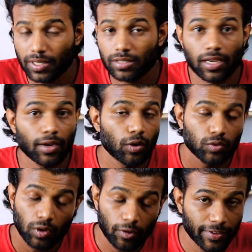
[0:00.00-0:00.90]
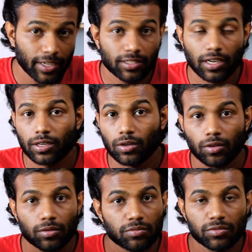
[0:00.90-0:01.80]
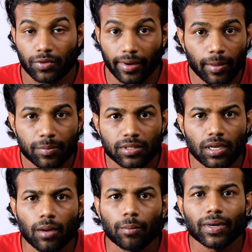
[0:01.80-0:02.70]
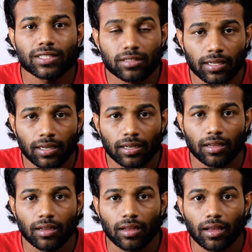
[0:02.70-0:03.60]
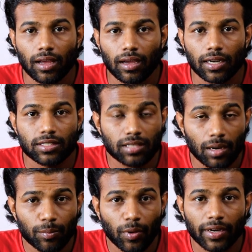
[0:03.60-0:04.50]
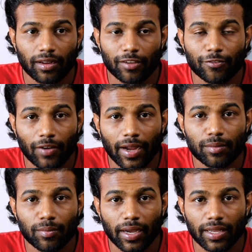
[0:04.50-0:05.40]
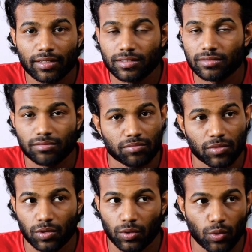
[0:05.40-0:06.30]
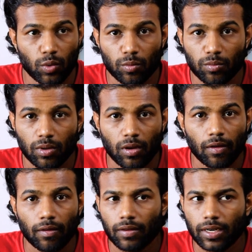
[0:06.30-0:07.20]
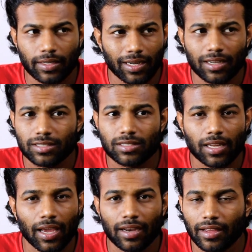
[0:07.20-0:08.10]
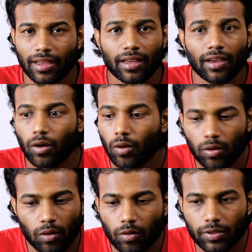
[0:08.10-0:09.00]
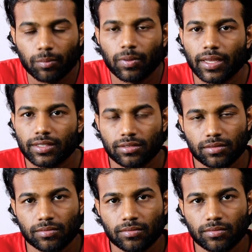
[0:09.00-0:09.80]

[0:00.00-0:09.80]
because I go to office, I go on trips, but still at some point I find my room dust and hair all over the place.